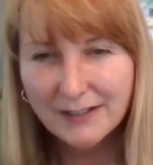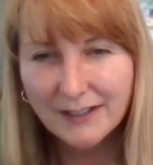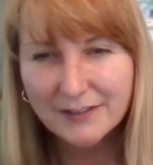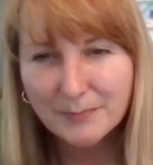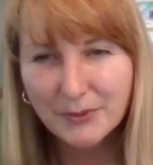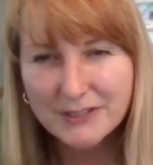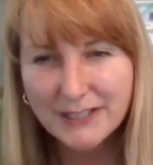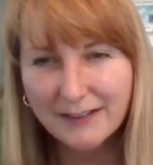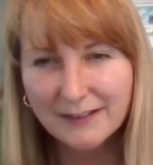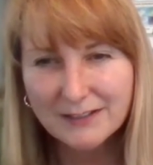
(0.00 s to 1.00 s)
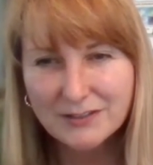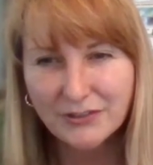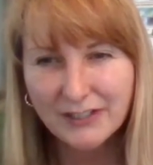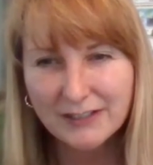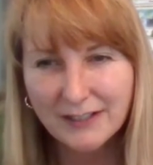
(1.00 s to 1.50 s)
Uh, sports athletes
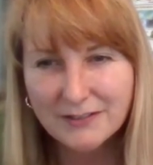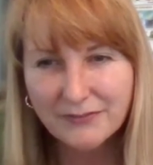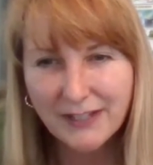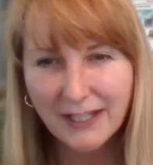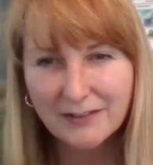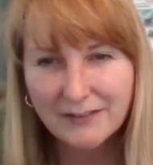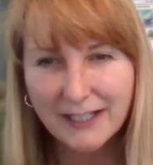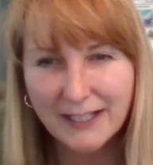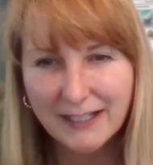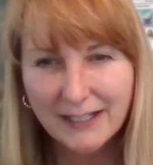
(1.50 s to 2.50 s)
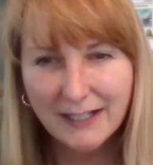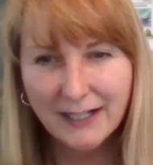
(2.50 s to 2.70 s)
drink lots of Gatorade